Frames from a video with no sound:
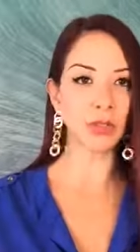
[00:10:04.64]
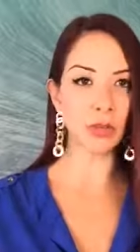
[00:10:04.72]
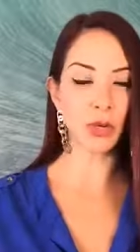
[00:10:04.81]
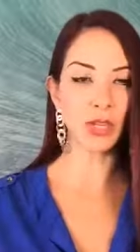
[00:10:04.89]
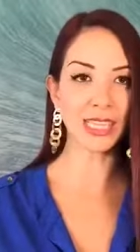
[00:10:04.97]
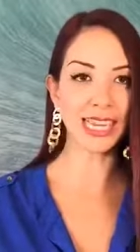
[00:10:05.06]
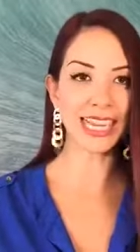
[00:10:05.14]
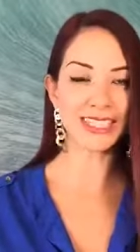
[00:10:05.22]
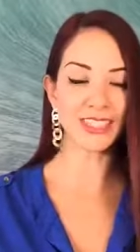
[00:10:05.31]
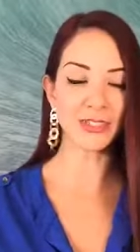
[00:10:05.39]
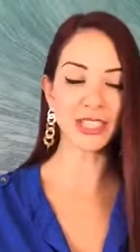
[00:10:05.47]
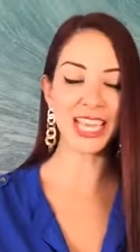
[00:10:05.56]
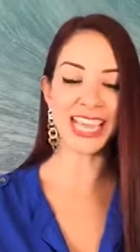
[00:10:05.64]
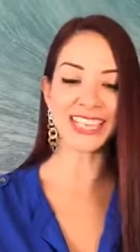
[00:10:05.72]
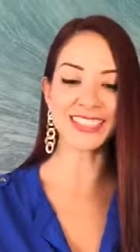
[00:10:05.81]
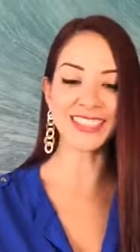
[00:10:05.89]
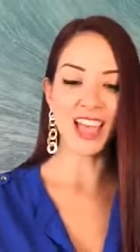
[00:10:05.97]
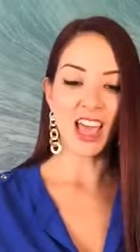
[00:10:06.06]
throughout the last 3
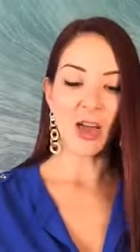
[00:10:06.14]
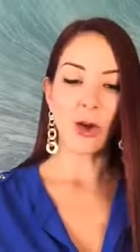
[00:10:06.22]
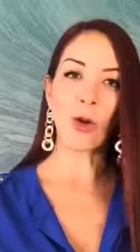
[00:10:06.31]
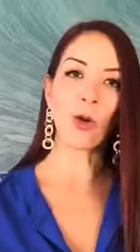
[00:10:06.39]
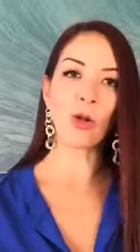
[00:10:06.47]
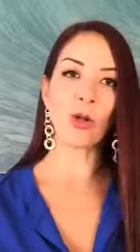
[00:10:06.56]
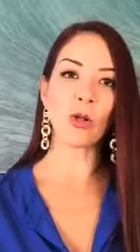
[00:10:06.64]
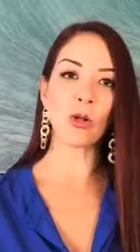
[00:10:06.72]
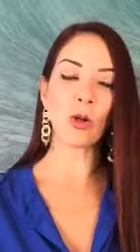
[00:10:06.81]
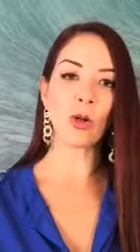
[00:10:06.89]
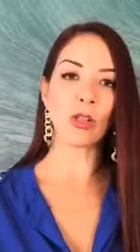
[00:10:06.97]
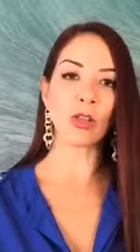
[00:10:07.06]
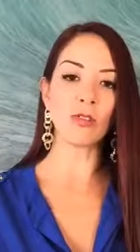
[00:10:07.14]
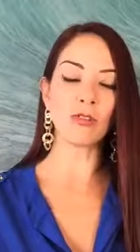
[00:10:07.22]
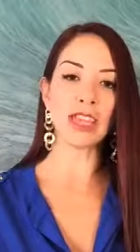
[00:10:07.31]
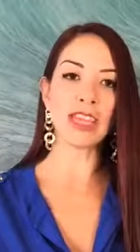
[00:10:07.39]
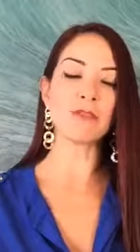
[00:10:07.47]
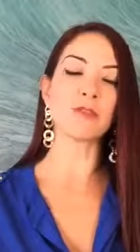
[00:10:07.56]
days all of
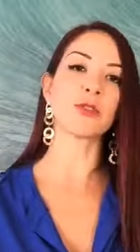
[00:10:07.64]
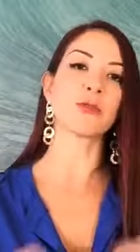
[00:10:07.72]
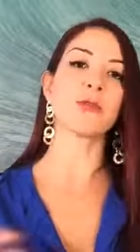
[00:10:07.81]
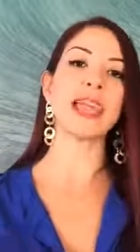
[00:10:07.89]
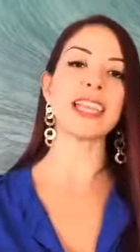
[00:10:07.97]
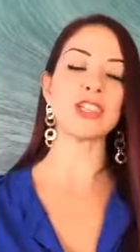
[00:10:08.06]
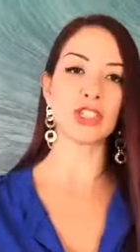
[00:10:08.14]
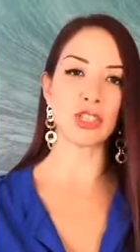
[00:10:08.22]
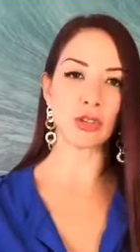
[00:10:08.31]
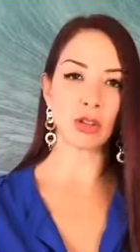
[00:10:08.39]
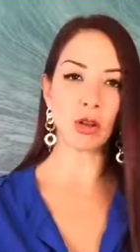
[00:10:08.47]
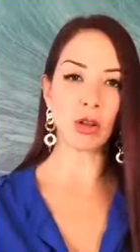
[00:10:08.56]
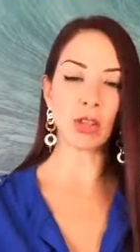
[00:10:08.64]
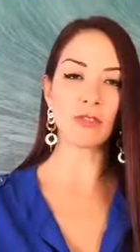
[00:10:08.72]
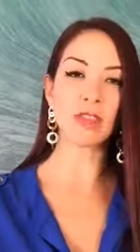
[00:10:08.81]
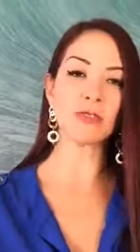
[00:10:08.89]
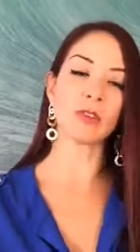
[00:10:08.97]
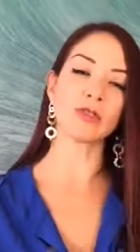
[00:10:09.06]
the information, all of
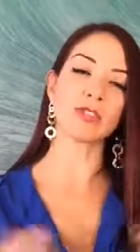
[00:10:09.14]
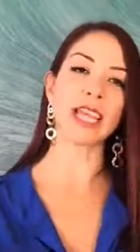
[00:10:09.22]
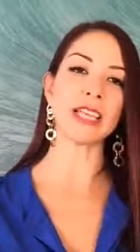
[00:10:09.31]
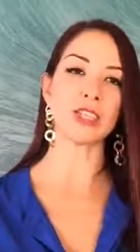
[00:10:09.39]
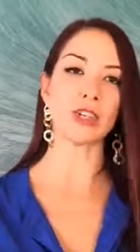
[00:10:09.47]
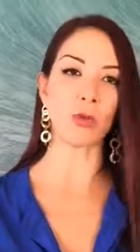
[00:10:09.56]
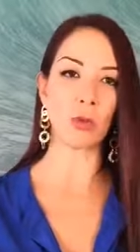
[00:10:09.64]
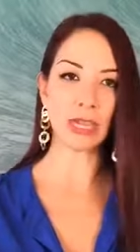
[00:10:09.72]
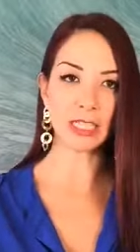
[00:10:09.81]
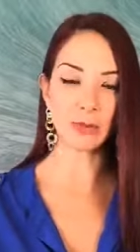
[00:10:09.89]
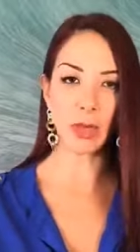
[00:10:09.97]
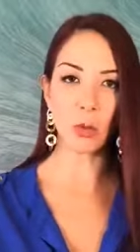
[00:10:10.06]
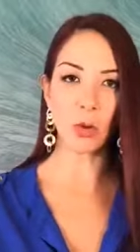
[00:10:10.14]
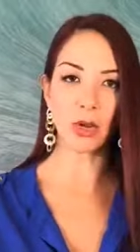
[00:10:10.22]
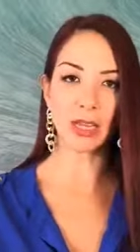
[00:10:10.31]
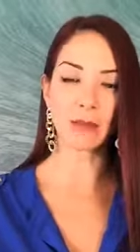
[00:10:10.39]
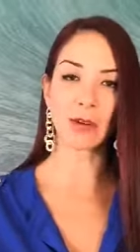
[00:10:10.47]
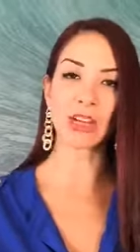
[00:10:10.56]
the foundation of what is my
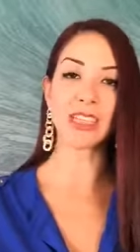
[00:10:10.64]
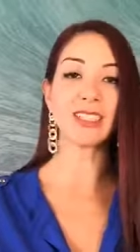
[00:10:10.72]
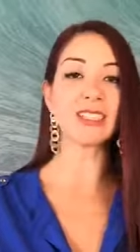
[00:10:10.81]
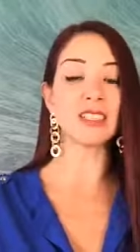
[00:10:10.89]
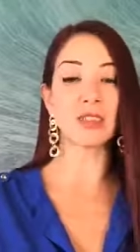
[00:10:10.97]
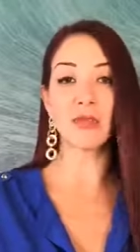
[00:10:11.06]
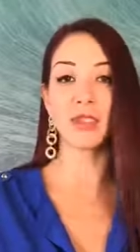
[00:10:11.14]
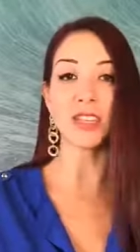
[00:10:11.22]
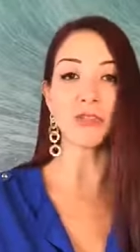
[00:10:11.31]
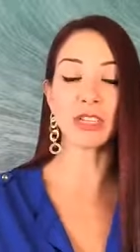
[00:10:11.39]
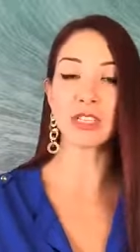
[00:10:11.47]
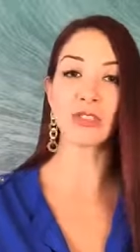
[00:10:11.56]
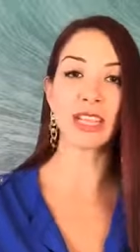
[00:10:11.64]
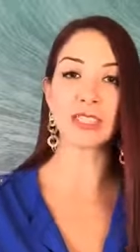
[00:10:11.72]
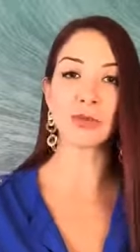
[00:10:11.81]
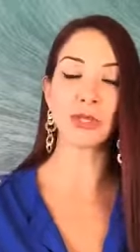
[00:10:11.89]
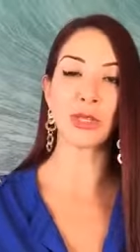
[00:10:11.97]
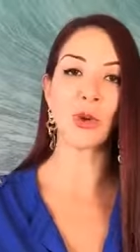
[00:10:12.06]
work about. And this is something that
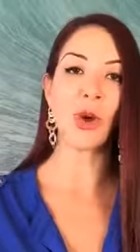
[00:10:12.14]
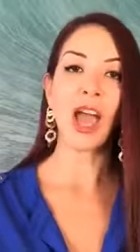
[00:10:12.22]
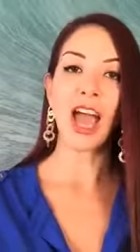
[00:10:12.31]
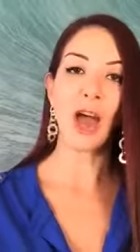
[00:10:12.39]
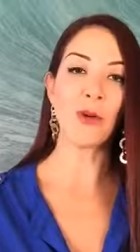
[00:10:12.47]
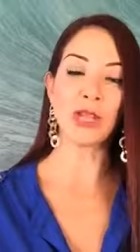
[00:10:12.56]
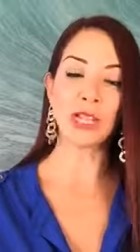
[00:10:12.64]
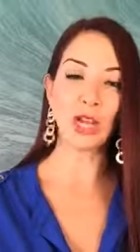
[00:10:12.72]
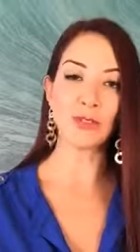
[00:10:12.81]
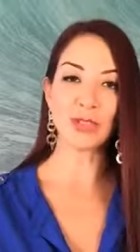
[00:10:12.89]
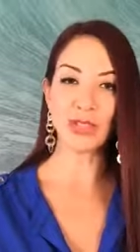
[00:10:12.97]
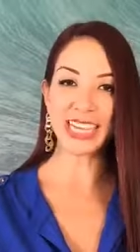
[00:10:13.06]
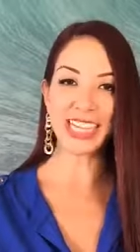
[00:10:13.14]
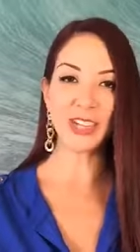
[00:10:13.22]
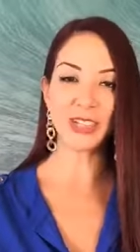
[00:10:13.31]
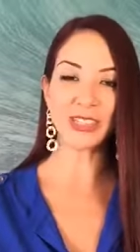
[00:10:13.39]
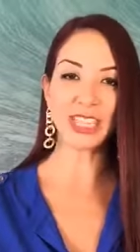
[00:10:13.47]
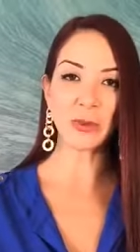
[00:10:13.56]
resonates with you. I would love to get in
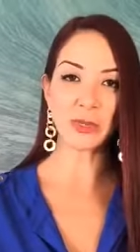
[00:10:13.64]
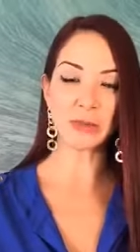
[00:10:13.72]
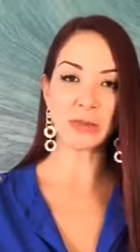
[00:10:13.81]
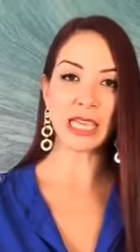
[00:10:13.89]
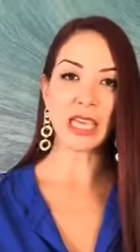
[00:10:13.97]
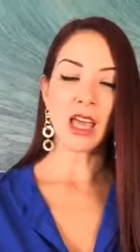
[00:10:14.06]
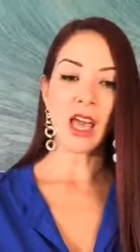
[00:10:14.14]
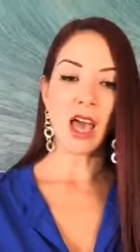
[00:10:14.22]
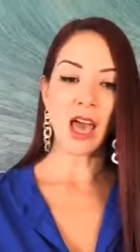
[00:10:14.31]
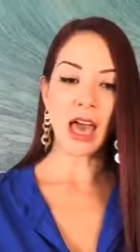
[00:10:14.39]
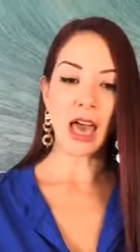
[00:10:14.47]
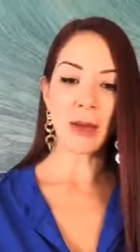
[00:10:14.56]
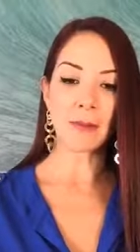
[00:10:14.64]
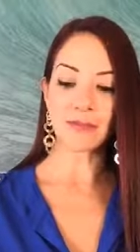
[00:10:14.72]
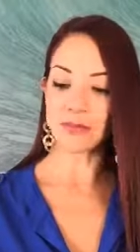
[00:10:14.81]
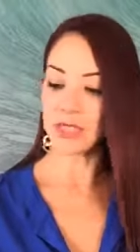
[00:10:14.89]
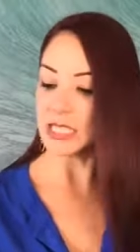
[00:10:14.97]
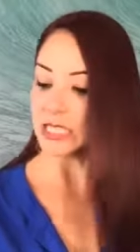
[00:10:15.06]
contact with me.
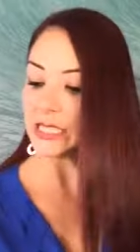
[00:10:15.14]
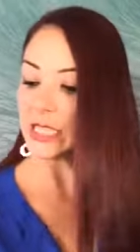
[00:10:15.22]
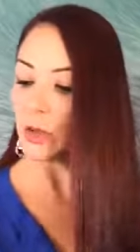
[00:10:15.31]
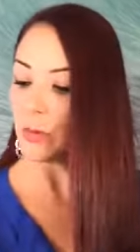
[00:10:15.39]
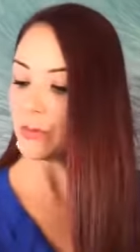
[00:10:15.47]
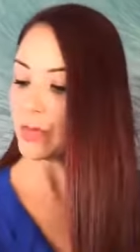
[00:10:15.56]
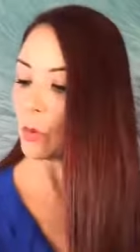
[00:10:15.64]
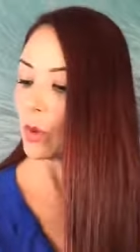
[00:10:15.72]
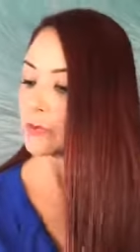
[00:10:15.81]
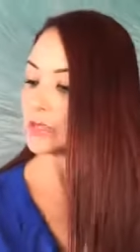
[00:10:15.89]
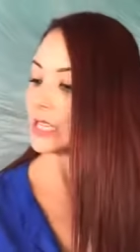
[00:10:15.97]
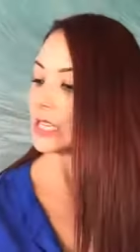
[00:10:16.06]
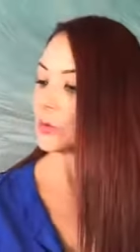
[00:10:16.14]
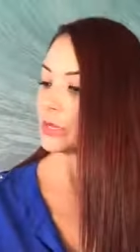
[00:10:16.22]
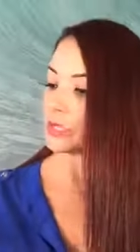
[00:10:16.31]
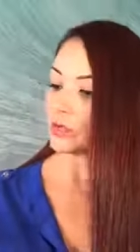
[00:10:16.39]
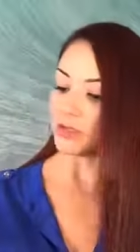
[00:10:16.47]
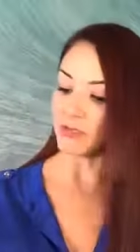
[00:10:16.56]
This is the website in
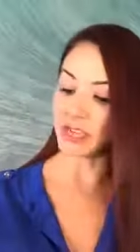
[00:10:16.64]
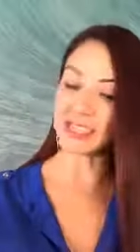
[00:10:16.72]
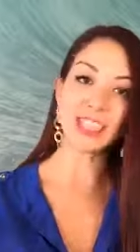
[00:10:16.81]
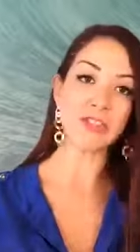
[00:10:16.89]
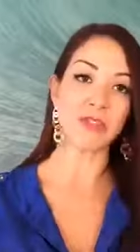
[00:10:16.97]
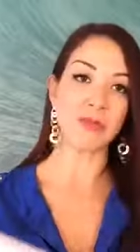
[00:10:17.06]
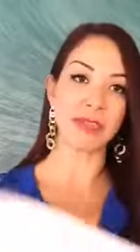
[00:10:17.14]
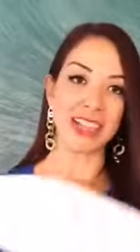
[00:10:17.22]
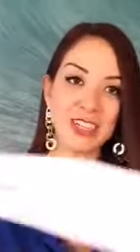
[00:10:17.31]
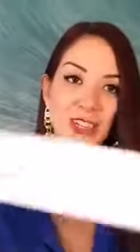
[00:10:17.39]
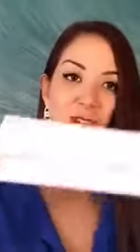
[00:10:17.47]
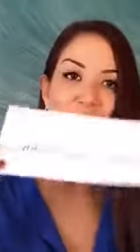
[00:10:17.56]
which you can find the information of